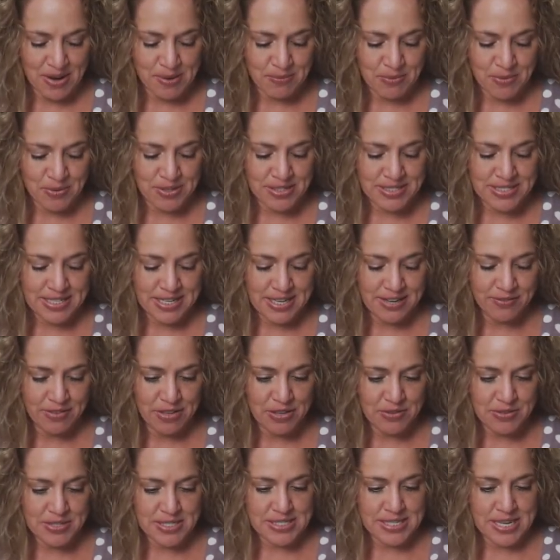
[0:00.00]
I'm going to give
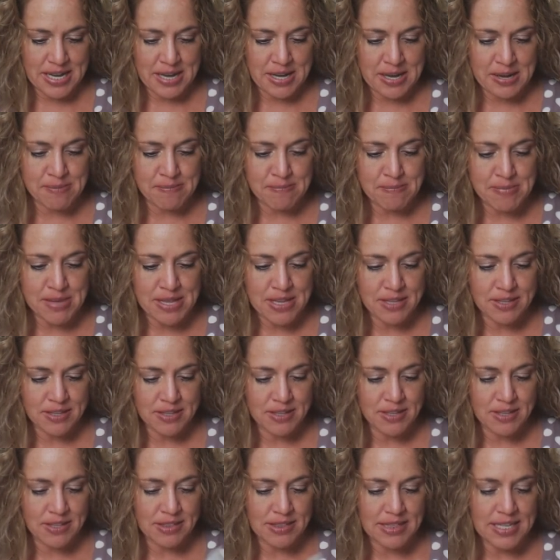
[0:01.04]
you some
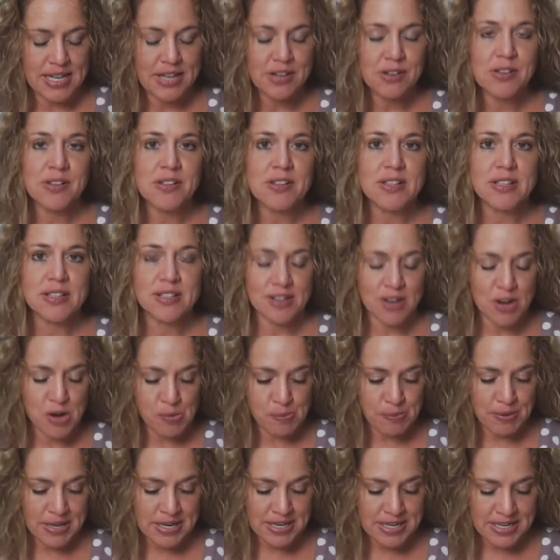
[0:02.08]
legal
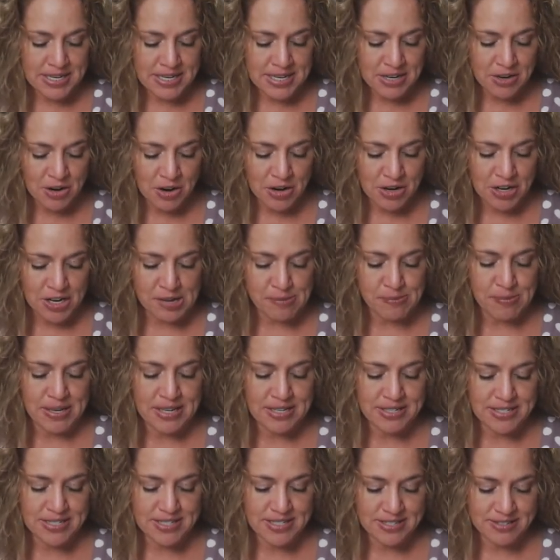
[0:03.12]
opinion and
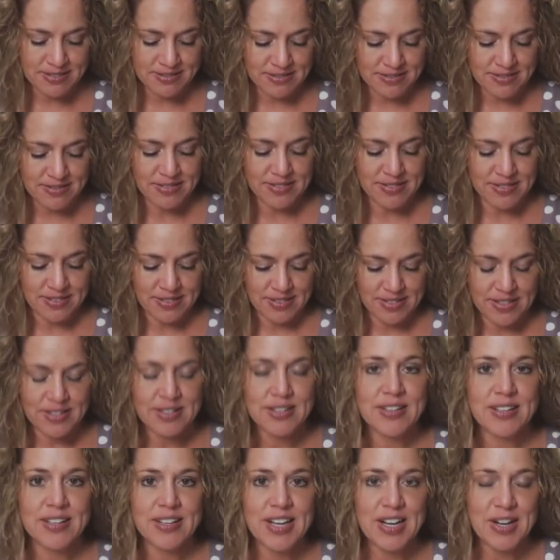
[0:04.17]
argument.
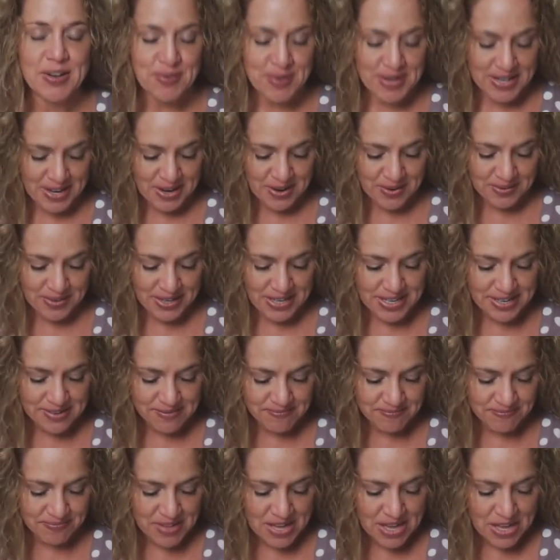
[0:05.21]
Here we go. Ready?
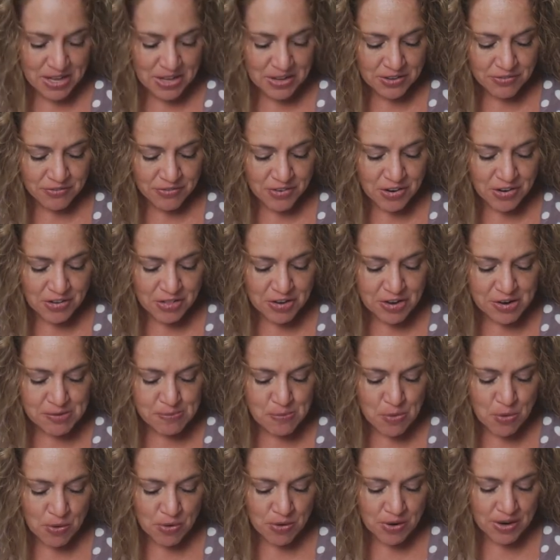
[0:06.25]

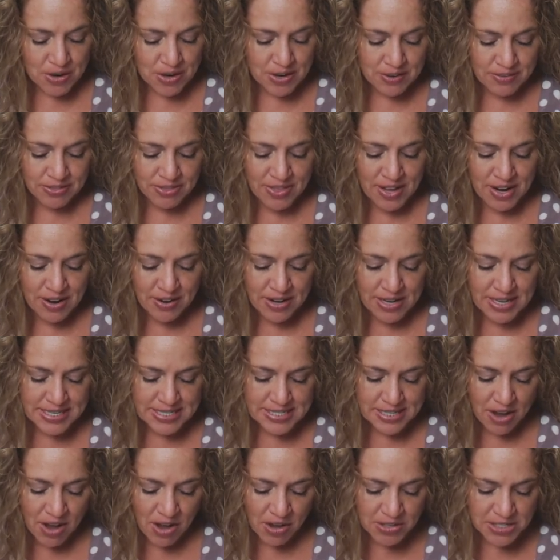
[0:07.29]
Furthermore, there
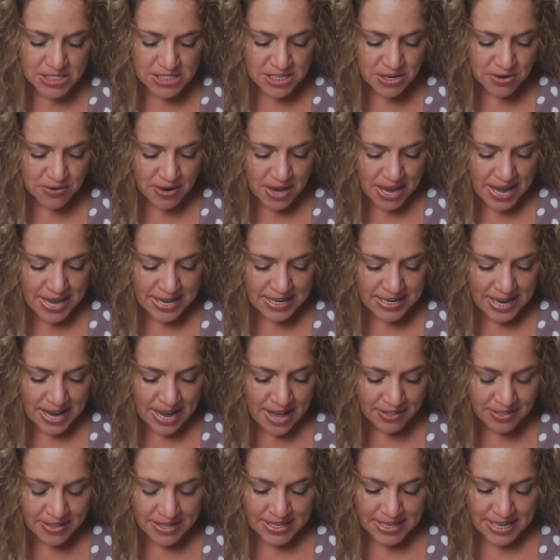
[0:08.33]
is also an
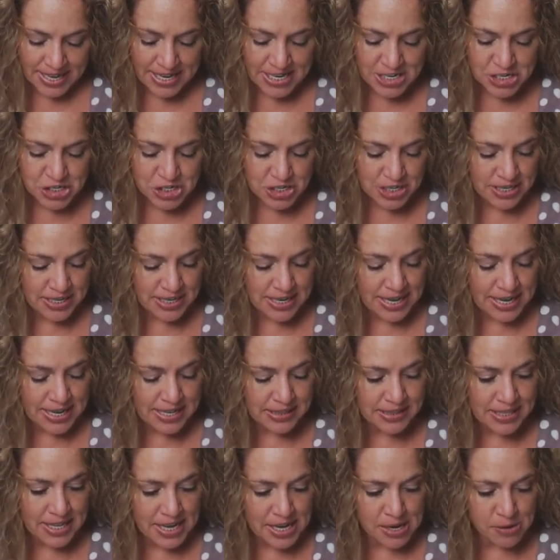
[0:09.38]
allegation, a
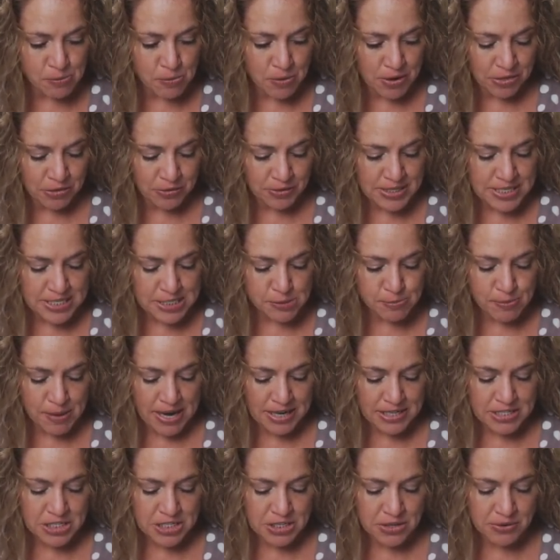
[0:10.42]
claim with
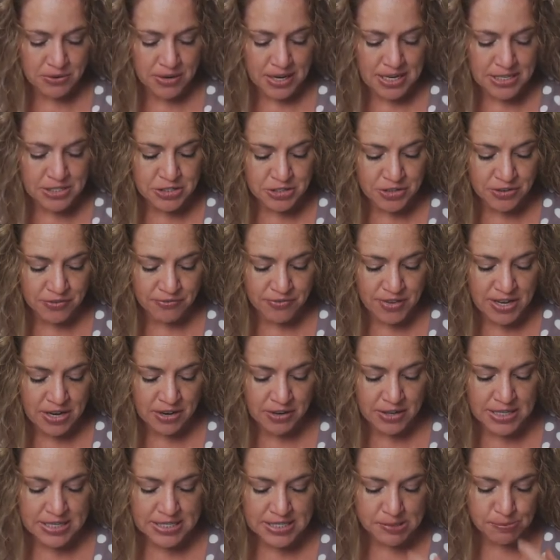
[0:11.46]
respect to
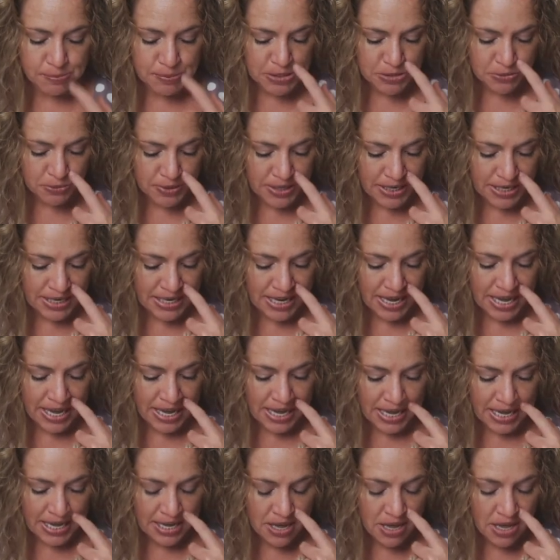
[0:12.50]
interference between
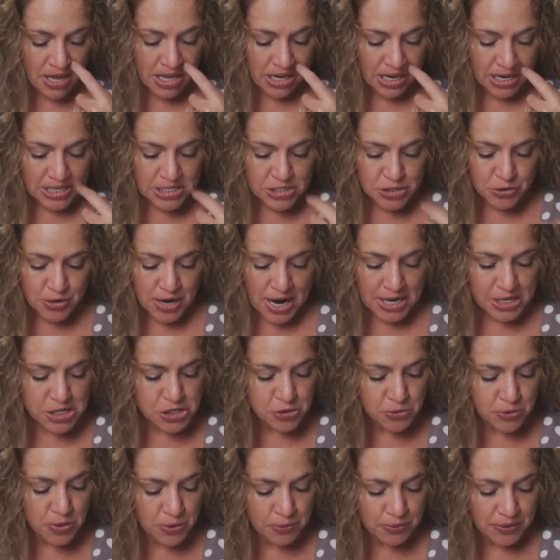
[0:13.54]
a
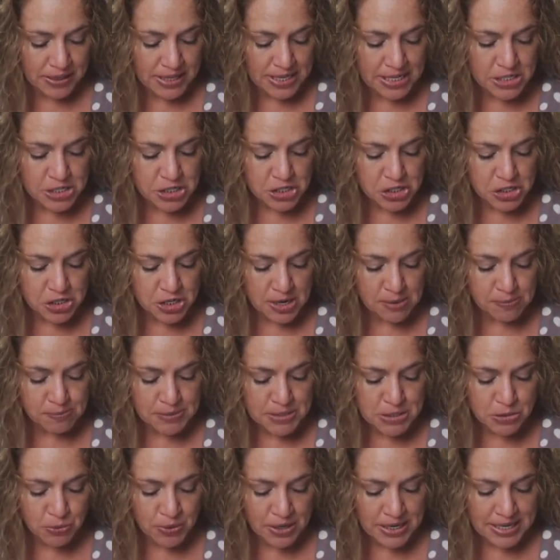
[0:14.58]
contractual relationship
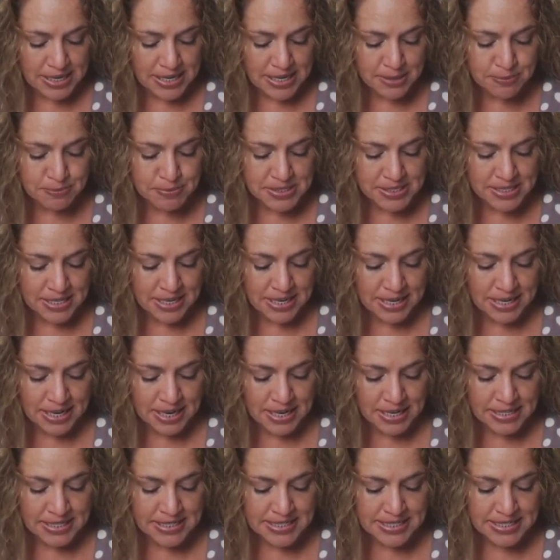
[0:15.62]
between Gibson and
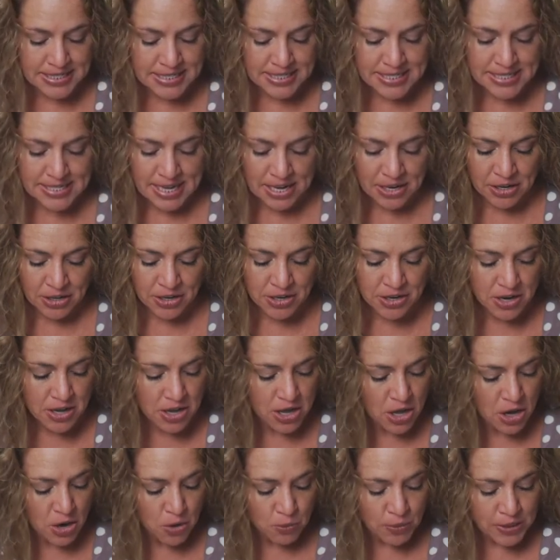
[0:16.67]
Huntington Center,
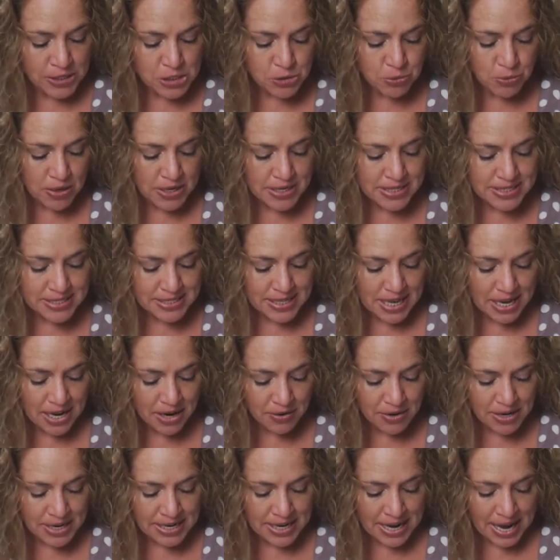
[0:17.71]
which was
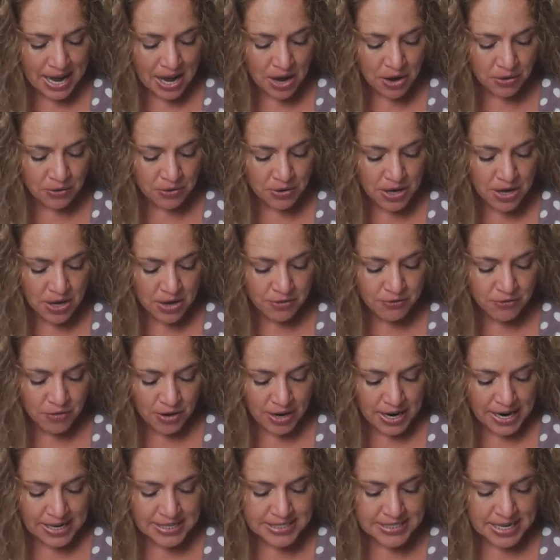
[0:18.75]
carried out
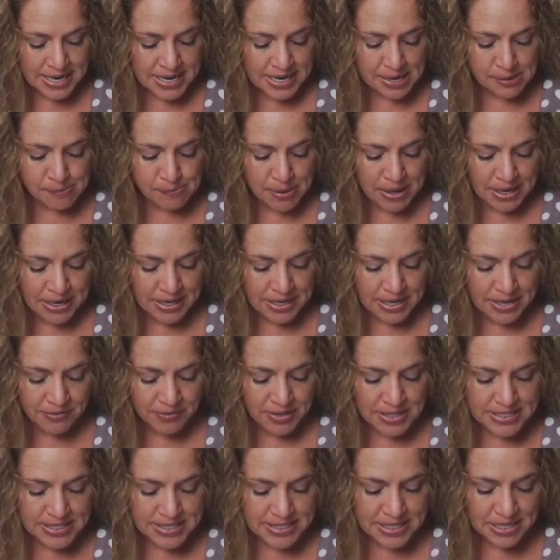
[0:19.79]
for anti competitive
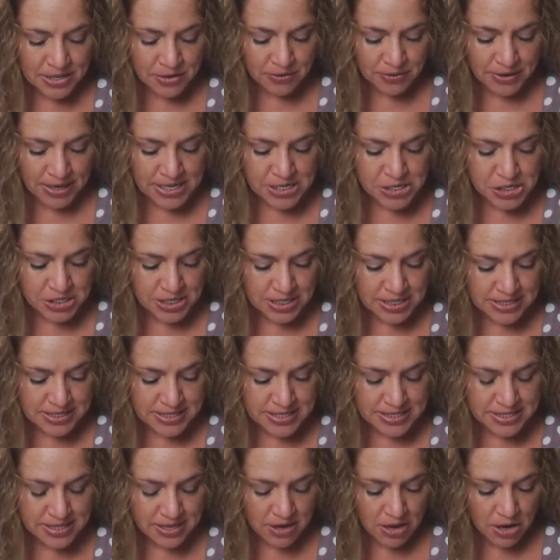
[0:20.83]

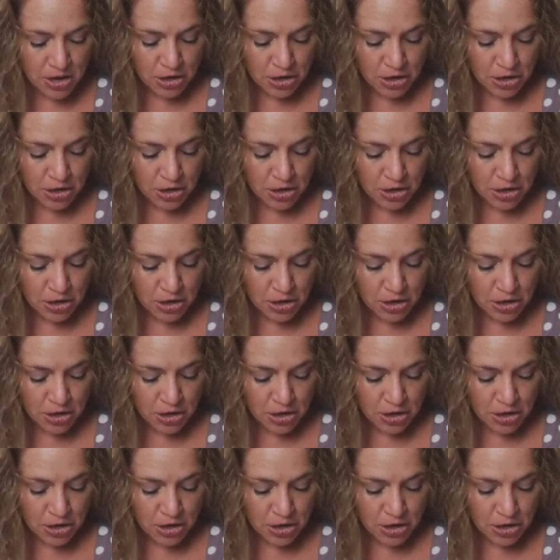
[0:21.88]
considerations.